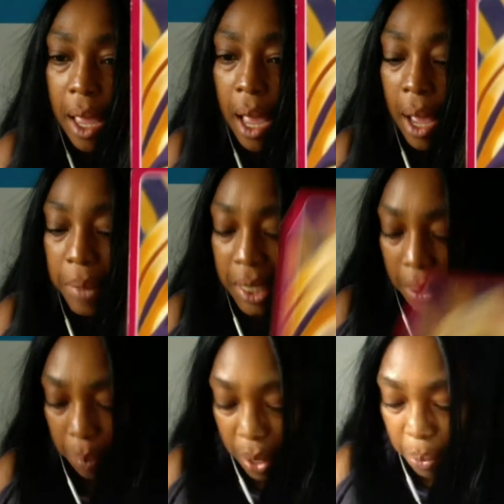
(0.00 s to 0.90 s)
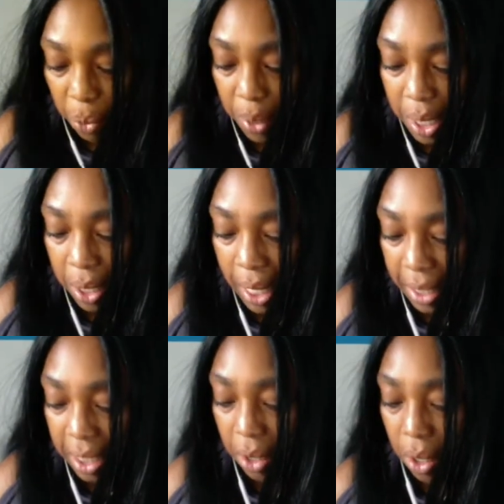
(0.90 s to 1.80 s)
I'm seeing people
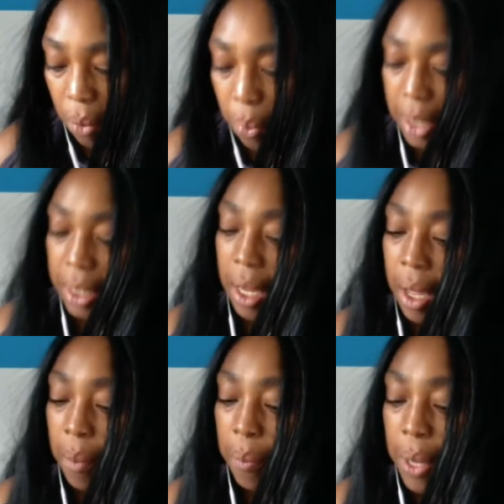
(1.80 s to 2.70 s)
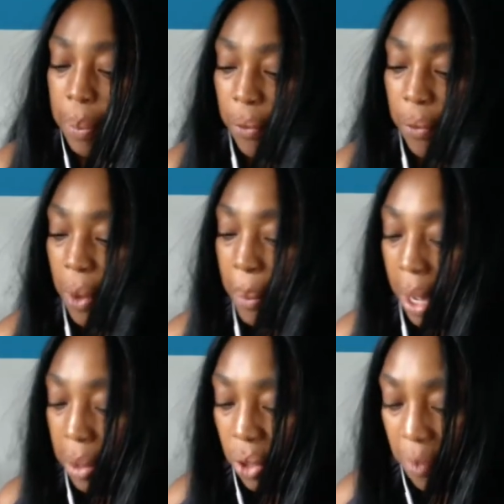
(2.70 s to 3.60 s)
reconnecting with people from
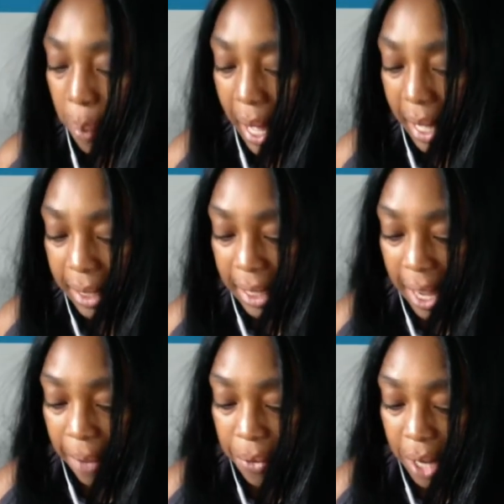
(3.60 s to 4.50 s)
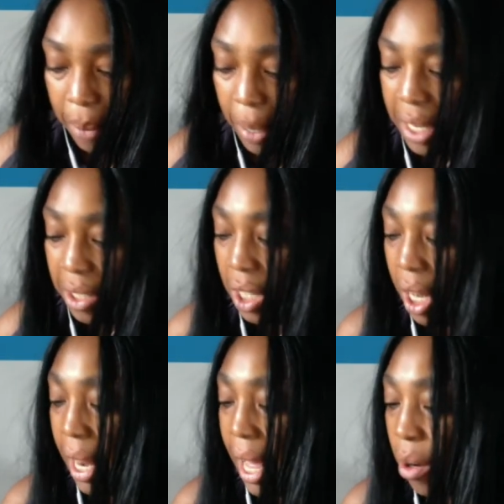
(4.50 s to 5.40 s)
out of past lifetime, and there's a
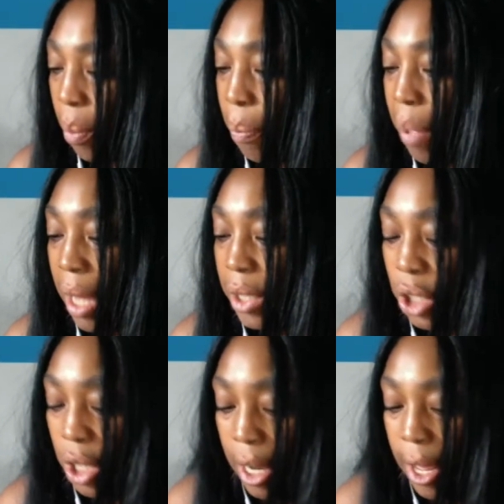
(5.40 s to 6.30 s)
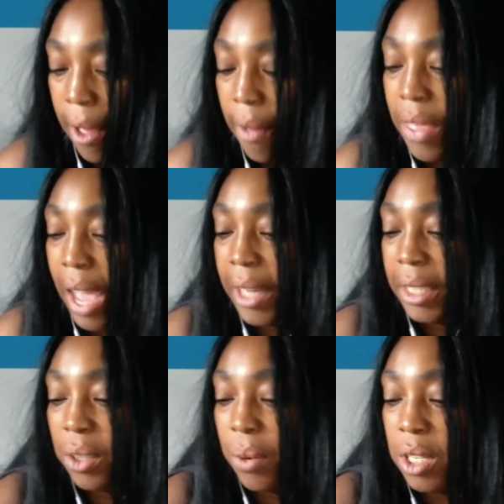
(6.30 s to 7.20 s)
lot of passion that is
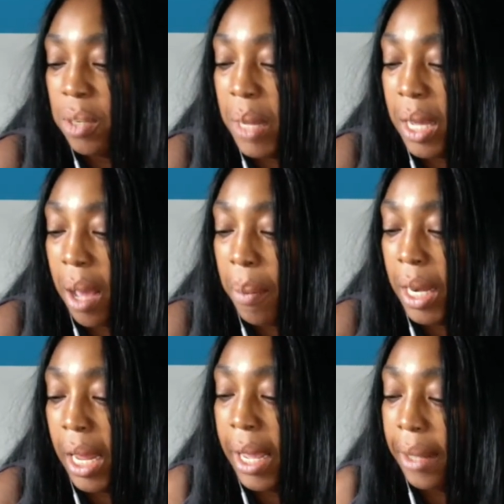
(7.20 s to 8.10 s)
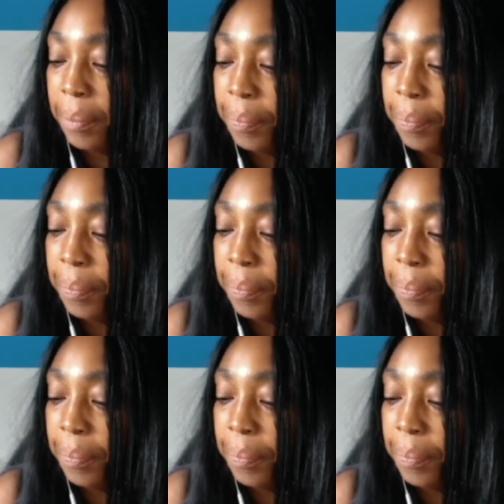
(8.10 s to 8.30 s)
going to be coming in.